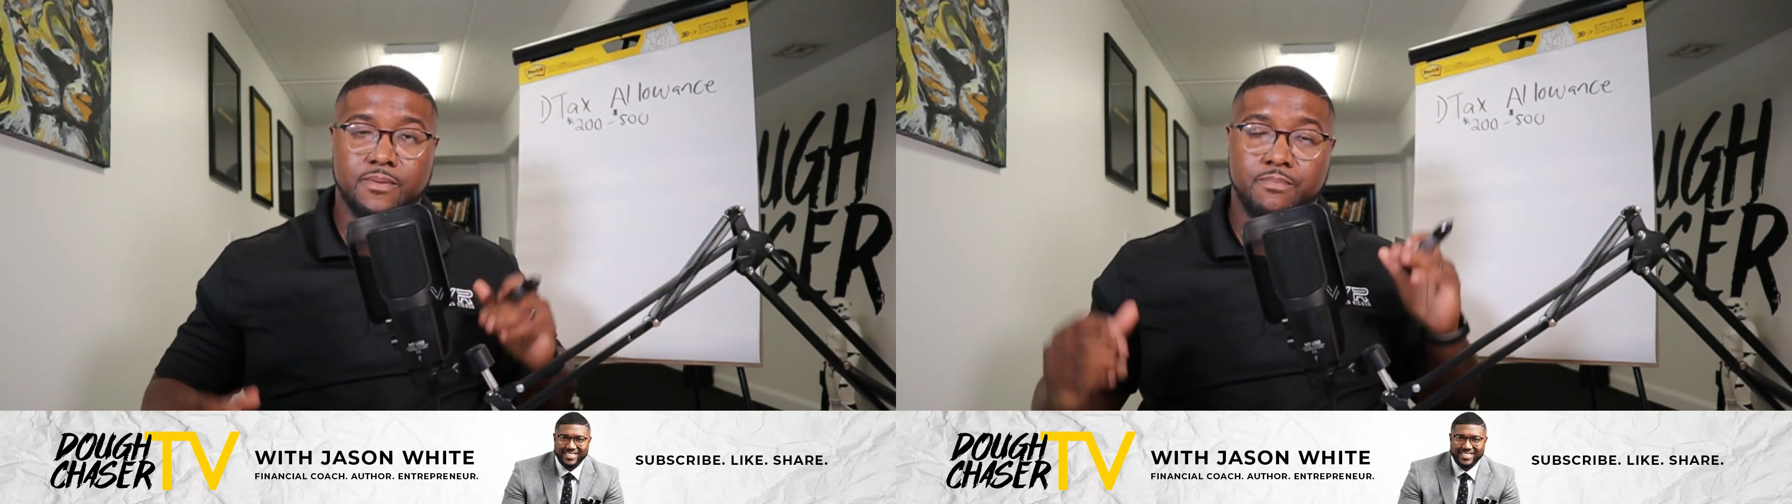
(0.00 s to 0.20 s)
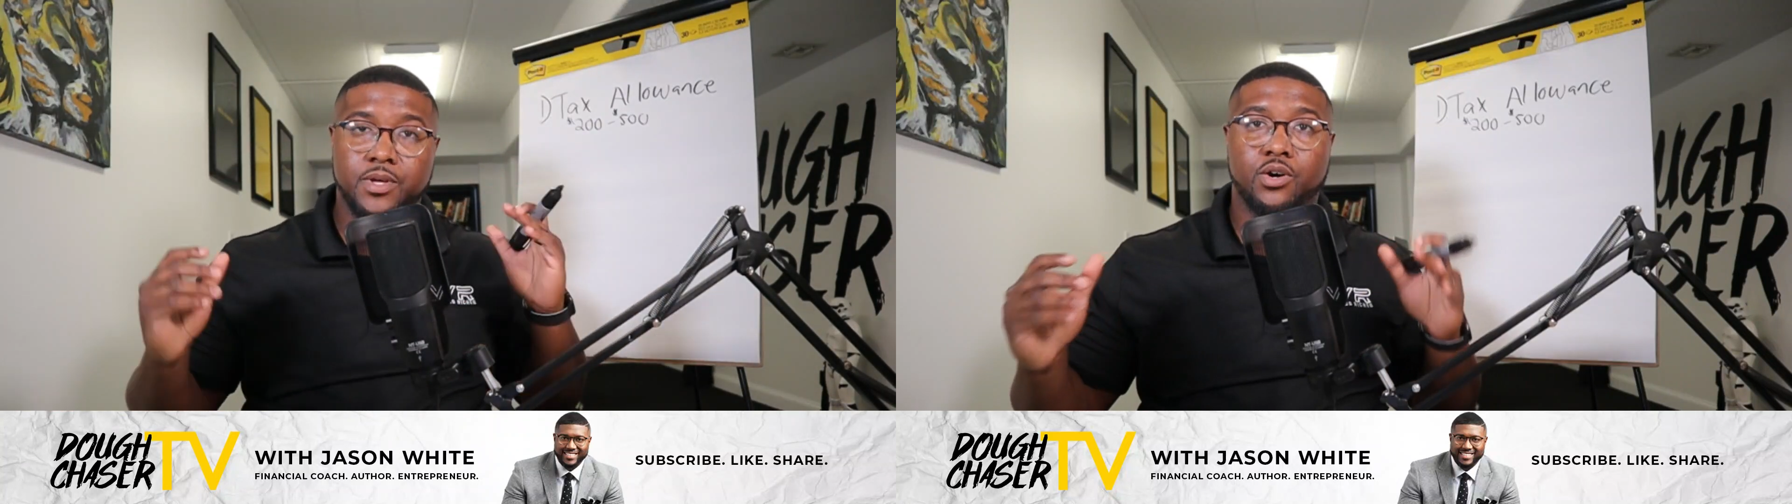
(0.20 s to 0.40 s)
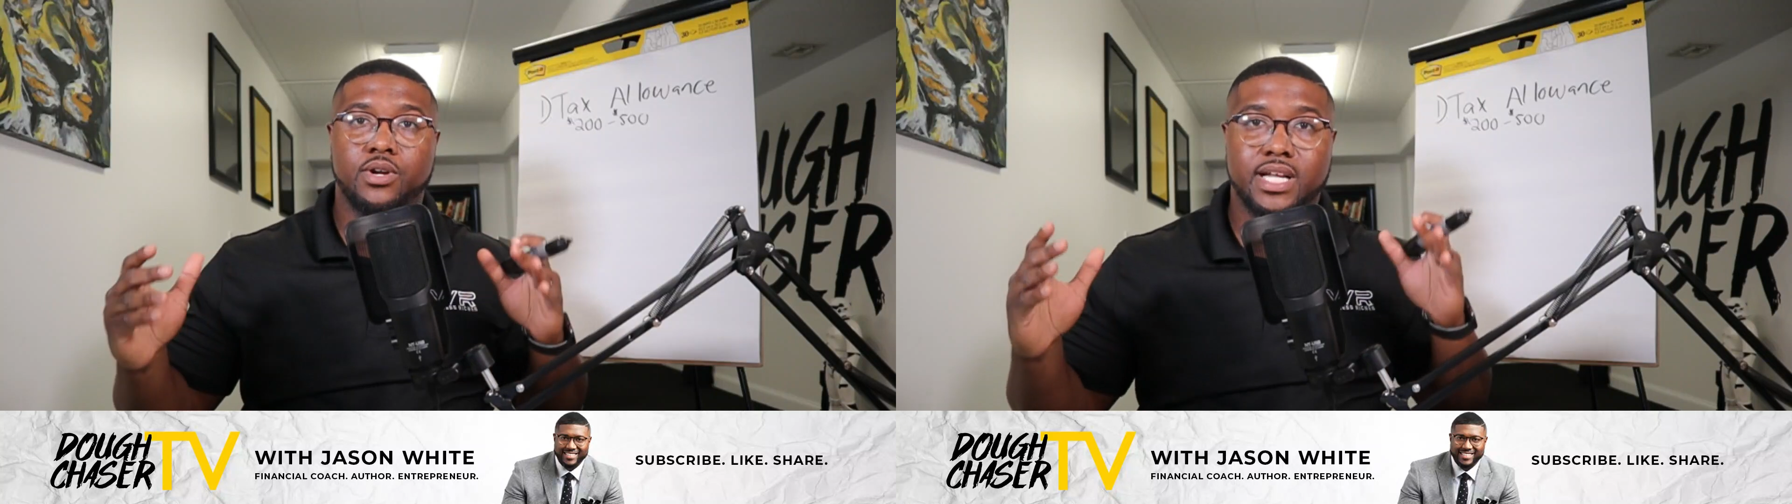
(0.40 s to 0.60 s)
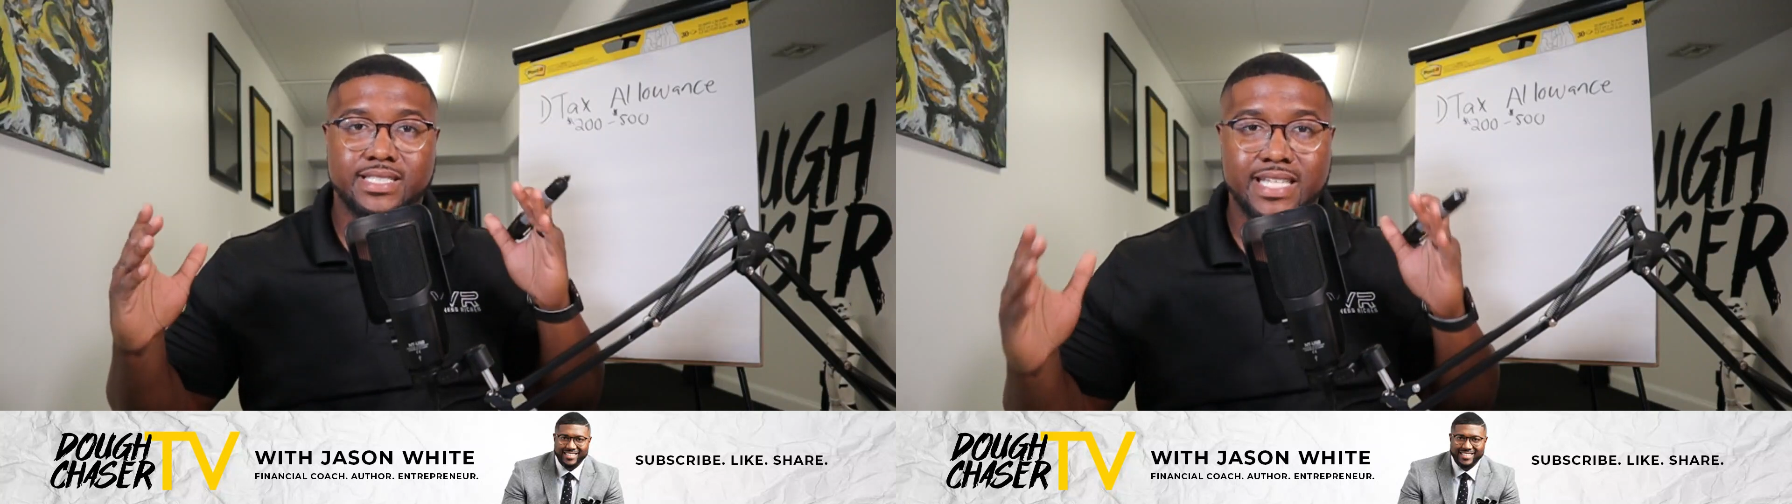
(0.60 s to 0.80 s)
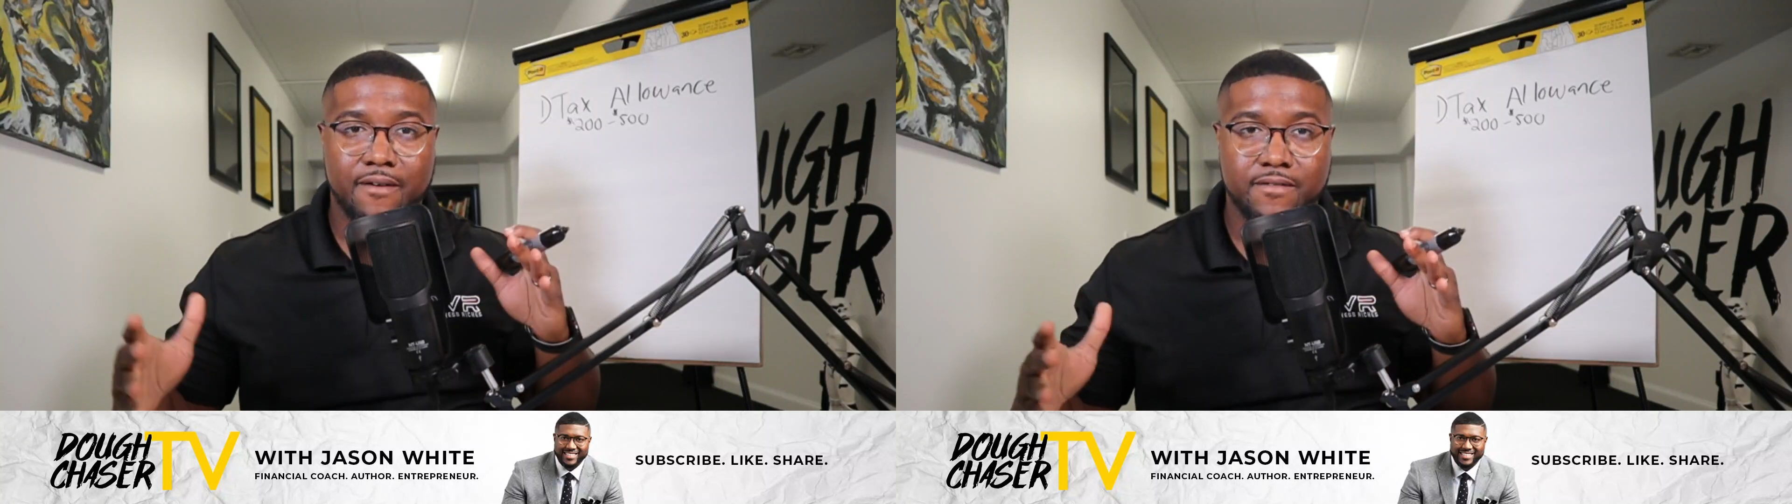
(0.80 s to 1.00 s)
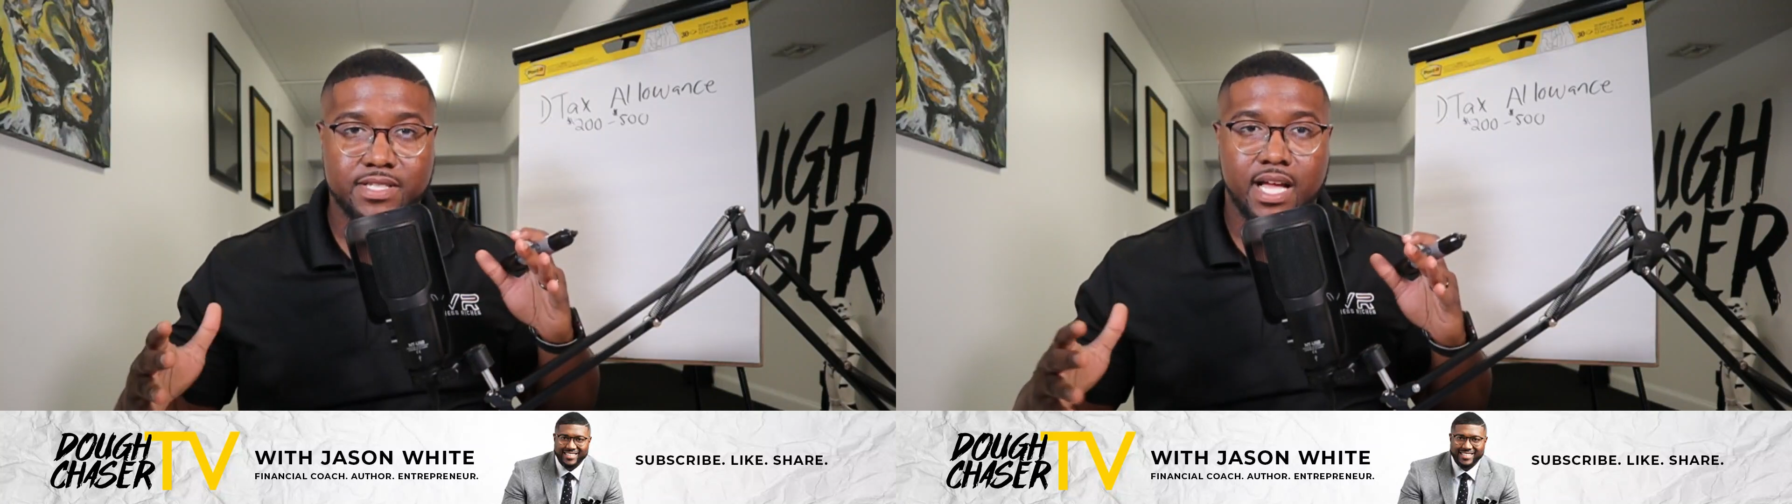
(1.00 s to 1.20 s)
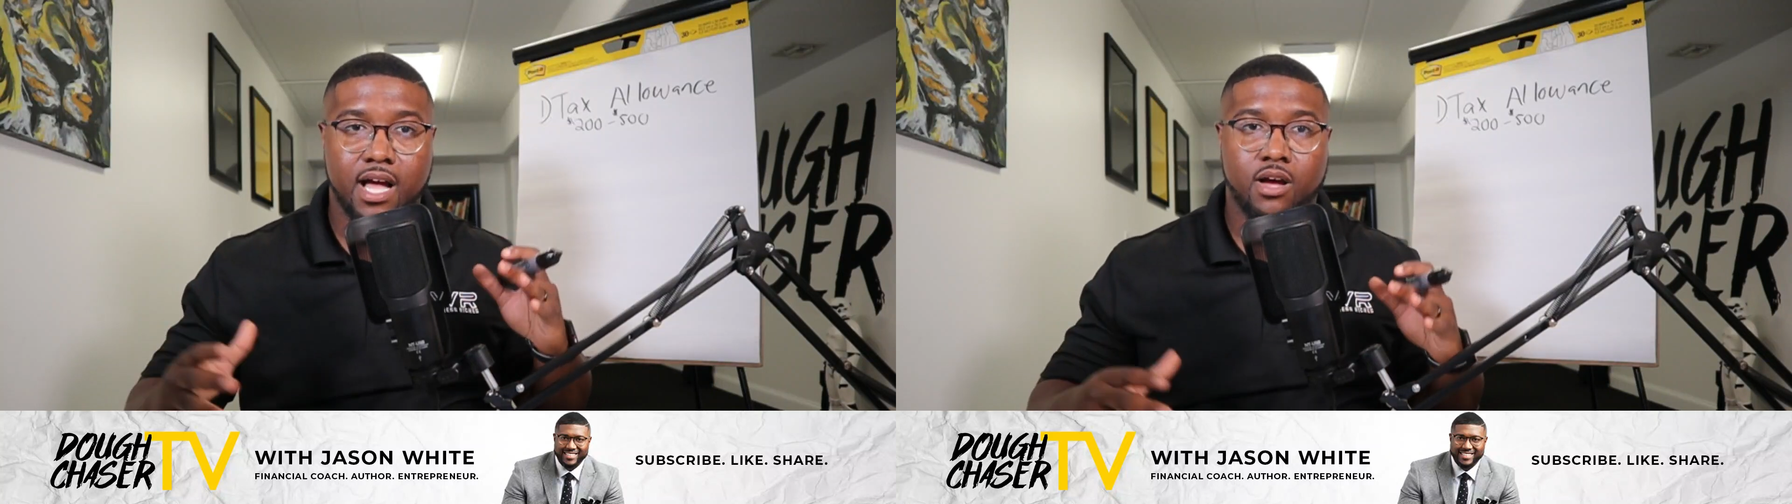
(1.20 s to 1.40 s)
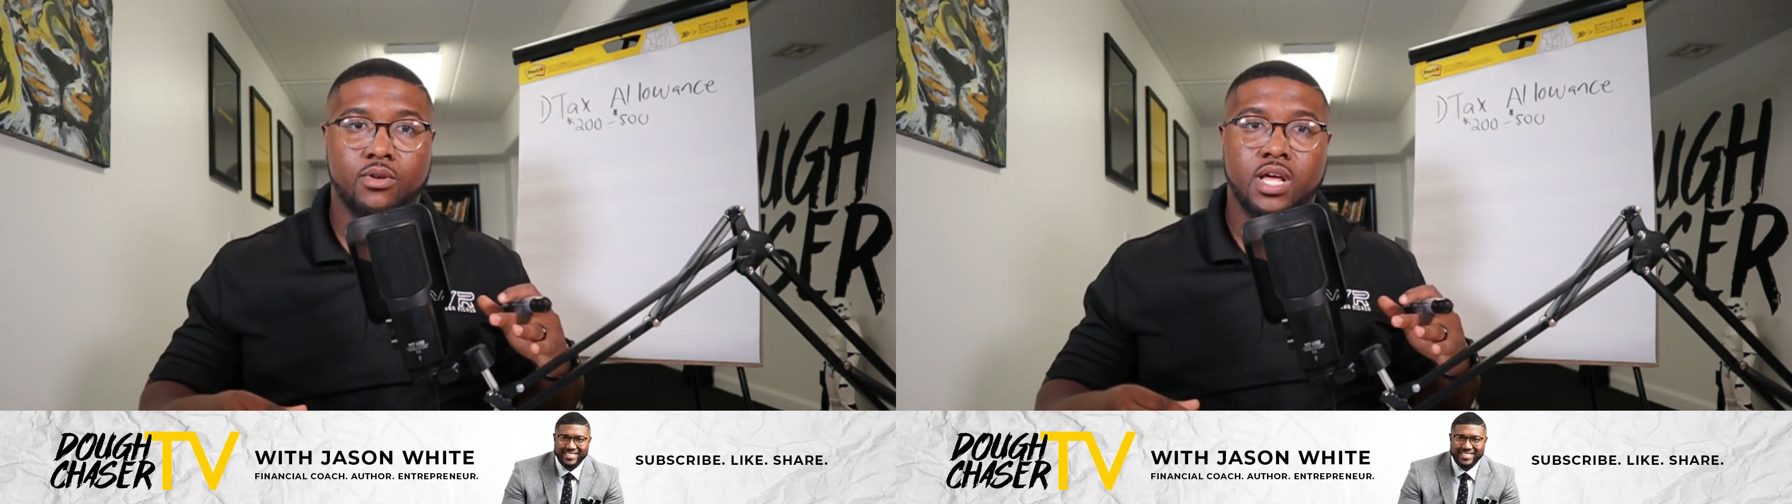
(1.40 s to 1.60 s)
to build a savings
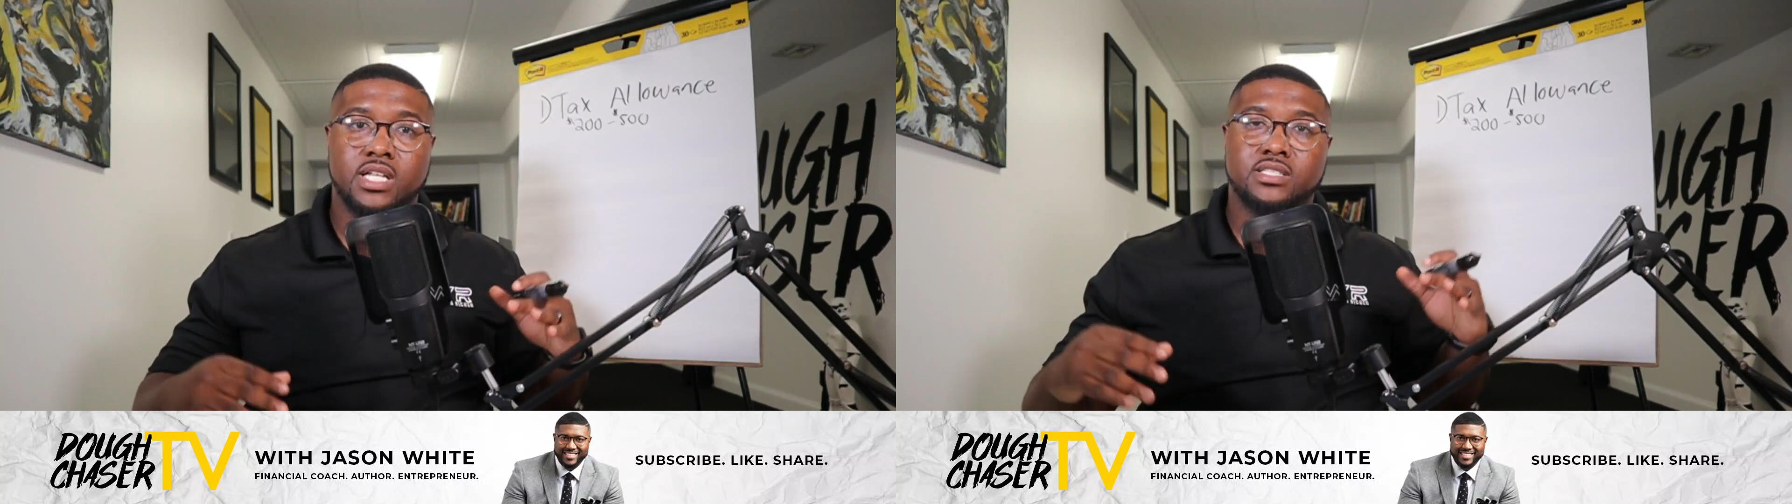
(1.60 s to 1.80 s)
account,